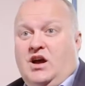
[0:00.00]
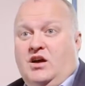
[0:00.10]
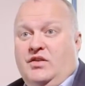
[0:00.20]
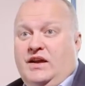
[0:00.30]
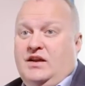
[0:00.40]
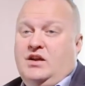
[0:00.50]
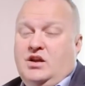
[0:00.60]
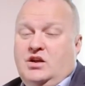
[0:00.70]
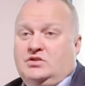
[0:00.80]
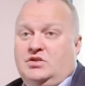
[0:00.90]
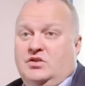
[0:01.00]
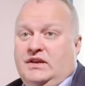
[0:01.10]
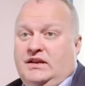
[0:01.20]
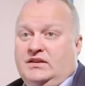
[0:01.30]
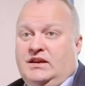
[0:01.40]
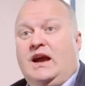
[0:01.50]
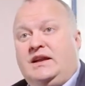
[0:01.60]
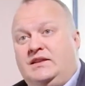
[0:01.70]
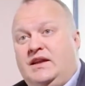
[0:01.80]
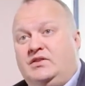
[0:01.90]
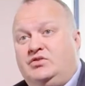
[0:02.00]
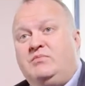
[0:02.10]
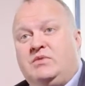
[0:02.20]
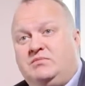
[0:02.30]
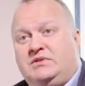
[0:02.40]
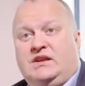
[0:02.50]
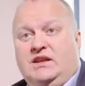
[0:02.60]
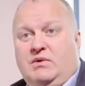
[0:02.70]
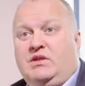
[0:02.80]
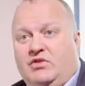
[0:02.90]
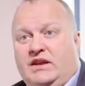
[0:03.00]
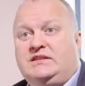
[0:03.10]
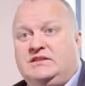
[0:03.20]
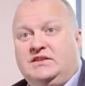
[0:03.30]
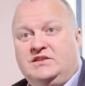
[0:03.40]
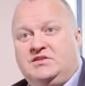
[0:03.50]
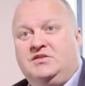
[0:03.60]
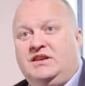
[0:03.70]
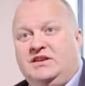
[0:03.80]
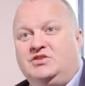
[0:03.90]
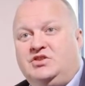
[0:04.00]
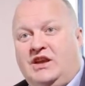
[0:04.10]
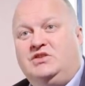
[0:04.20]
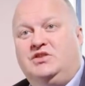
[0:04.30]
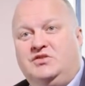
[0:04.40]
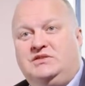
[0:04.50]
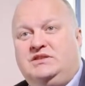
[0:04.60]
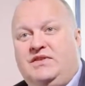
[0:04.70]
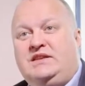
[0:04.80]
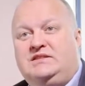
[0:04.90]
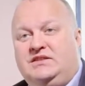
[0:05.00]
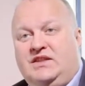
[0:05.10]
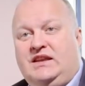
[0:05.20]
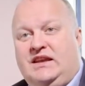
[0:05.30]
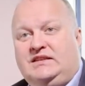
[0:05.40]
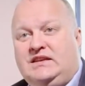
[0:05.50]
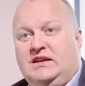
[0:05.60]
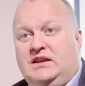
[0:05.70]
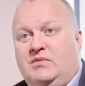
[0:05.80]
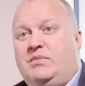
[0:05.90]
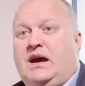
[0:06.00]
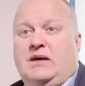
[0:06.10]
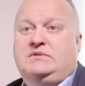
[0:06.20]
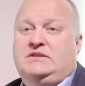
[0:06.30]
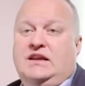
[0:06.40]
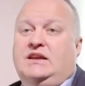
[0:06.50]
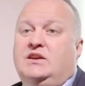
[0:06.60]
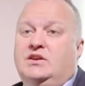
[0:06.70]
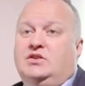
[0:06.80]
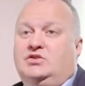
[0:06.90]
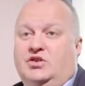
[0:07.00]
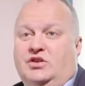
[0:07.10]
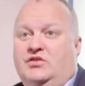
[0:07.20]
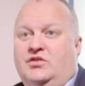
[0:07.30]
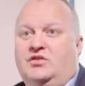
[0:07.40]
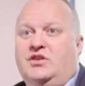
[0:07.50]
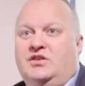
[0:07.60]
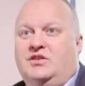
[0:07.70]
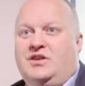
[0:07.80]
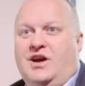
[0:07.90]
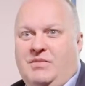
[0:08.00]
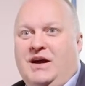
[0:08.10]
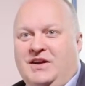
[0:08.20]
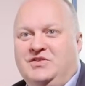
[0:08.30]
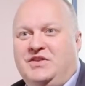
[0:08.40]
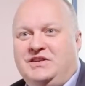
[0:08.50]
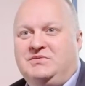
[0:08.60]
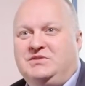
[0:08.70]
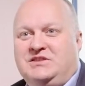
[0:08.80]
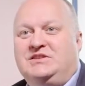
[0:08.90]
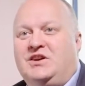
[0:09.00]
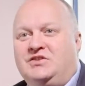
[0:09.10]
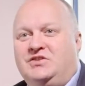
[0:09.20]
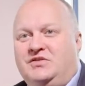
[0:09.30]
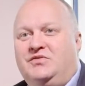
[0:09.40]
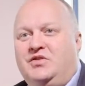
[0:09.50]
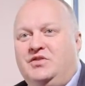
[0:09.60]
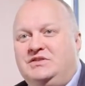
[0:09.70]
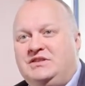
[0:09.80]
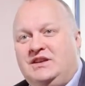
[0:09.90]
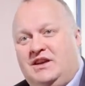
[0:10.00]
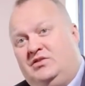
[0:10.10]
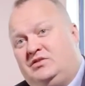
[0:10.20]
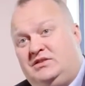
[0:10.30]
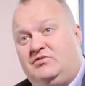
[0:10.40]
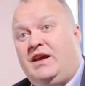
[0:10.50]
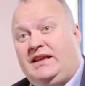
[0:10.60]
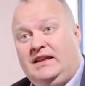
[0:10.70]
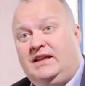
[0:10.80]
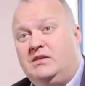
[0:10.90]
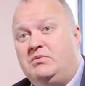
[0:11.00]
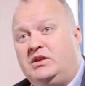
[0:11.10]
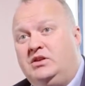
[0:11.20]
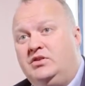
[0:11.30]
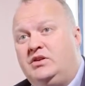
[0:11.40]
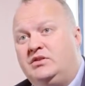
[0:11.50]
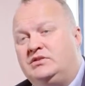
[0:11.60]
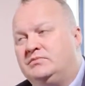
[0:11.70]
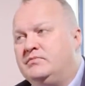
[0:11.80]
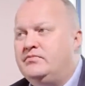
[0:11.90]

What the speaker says: are there so that they can guide their treatment, particularly when they're on insulin, so that they can change the doses of insulin they need and perhaps take sugar or carbohydrates, which are starchy foods, in order to regulate the blood glucose.